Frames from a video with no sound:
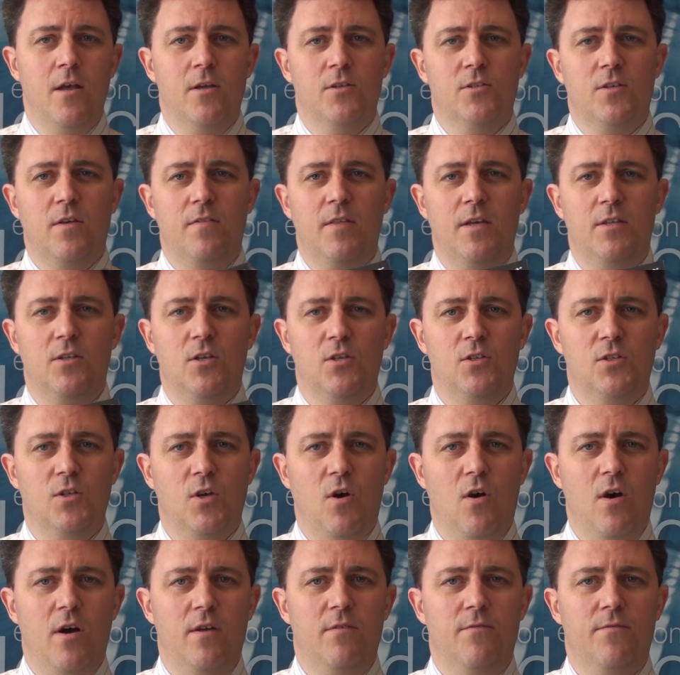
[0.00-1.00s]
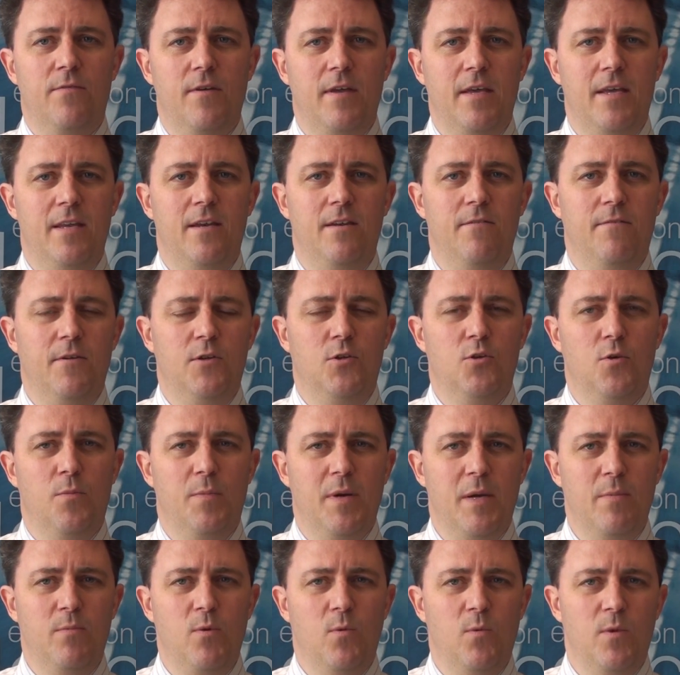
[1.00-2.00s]
So they're designed for individual
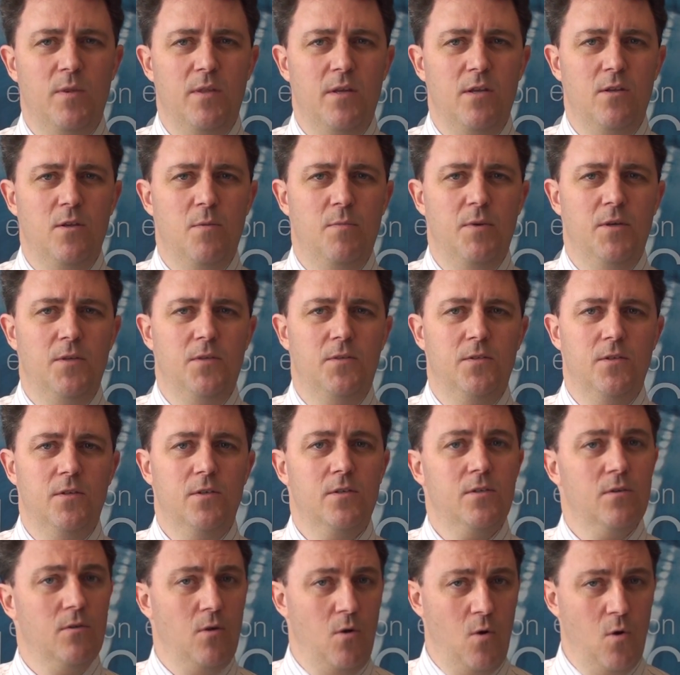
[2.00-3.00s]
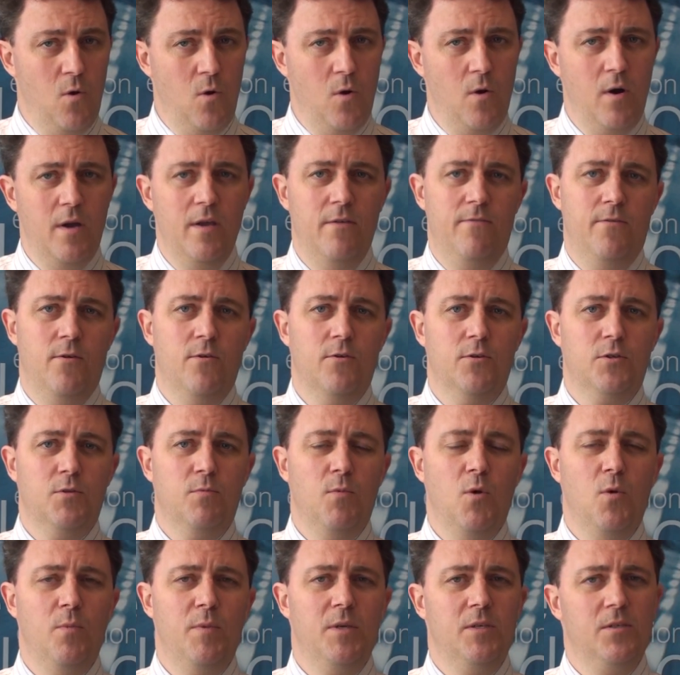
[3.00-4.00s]
people within your business, or if you're a
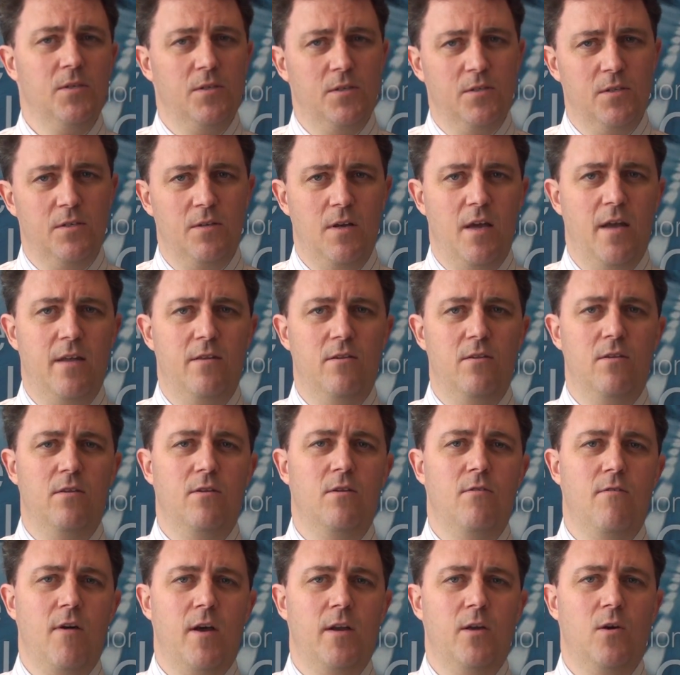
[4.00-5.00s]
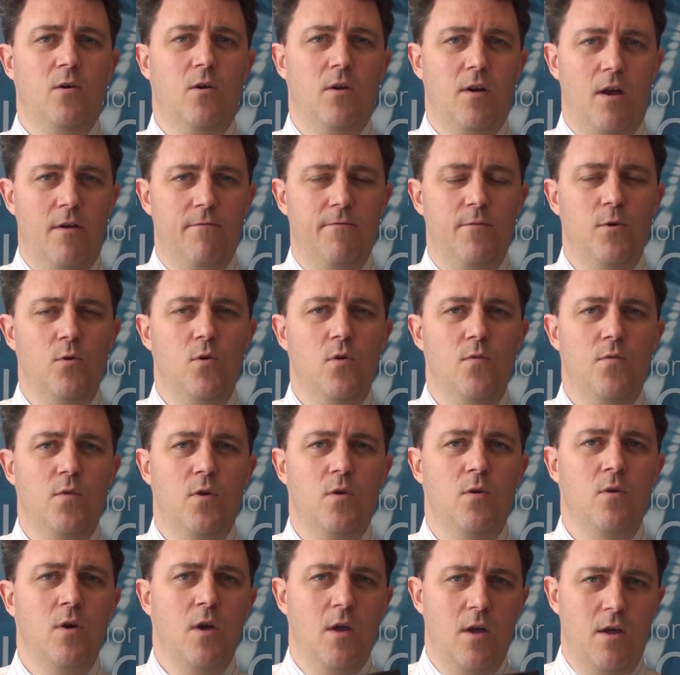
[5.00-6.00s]
small business and you've only got a few of
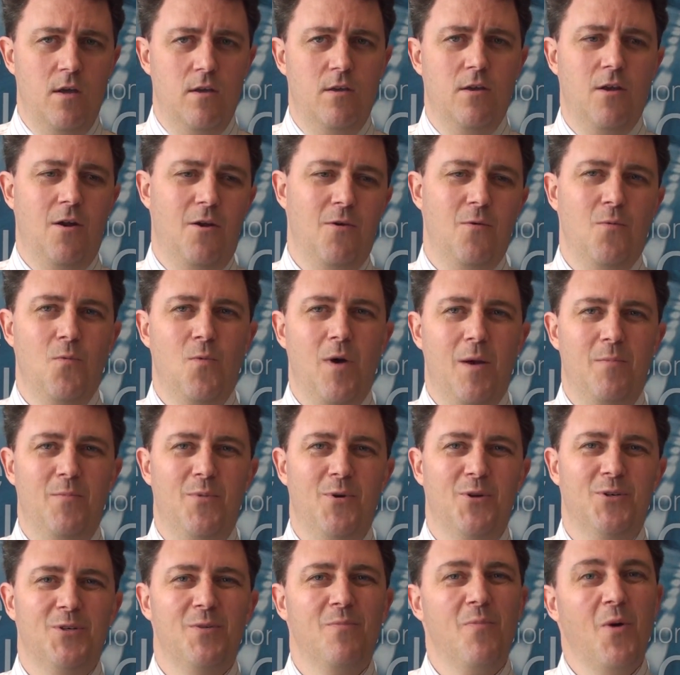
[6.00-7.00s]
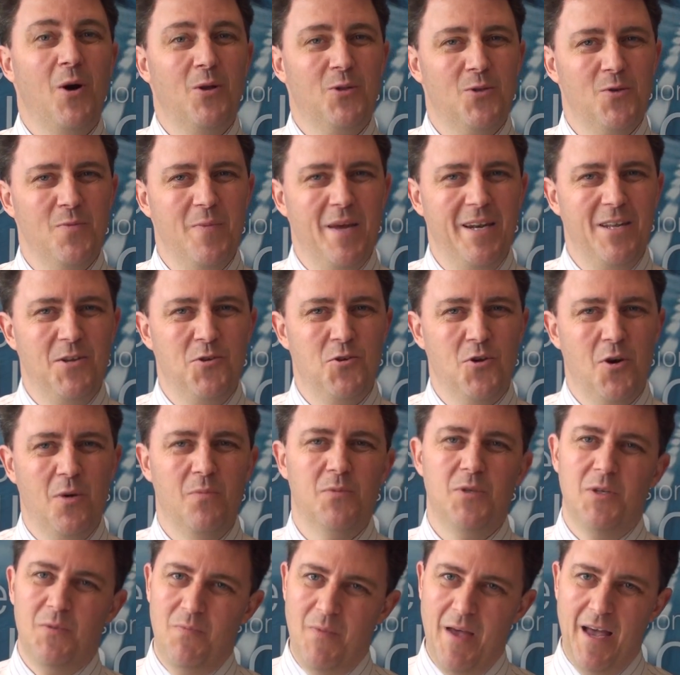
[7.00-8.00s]
you, one person might do many
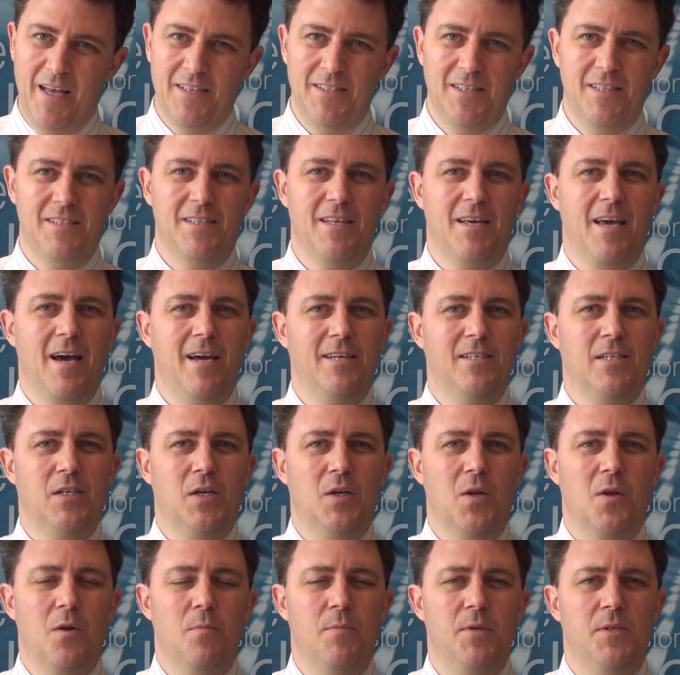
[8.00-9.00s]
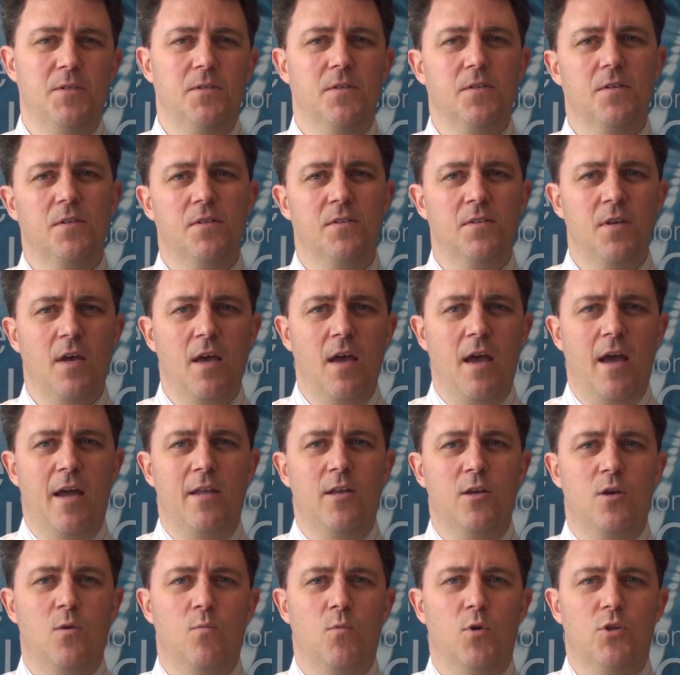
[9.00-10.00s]
jobs, as is the case in a lot of businesses,
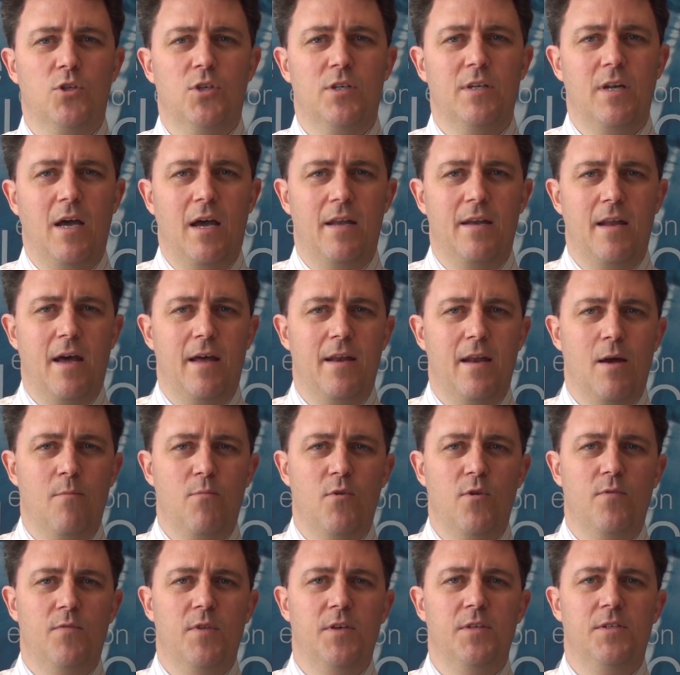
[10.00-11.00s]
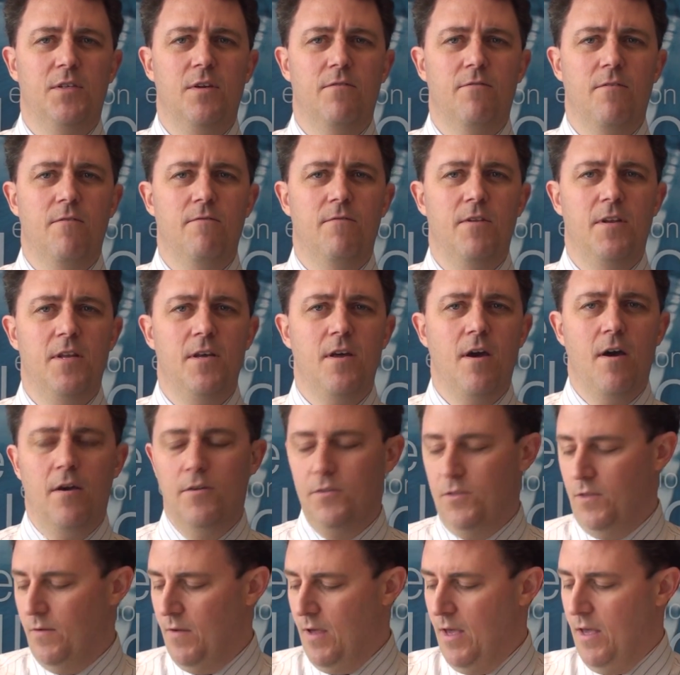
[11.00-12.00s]
and you can watch a number of these different
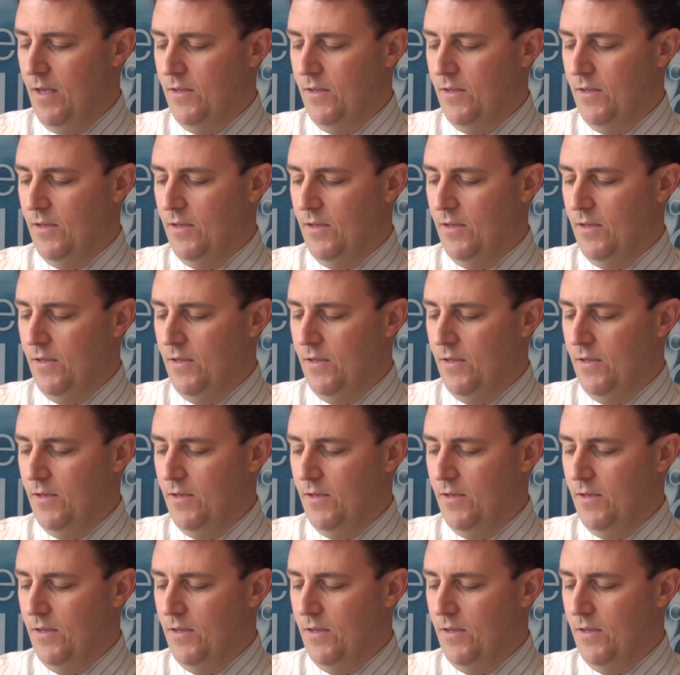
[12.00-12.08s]
videos.